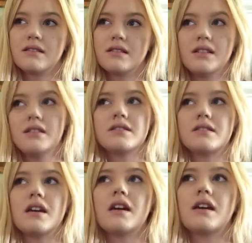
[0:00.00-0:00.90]
to this
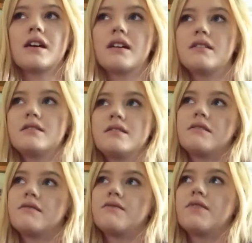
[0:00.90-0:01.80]
day, I
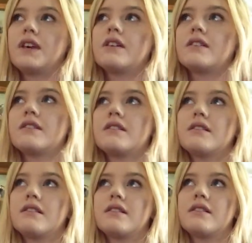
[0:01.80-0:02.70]
still feel
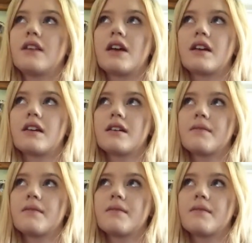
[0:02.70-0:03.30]
like,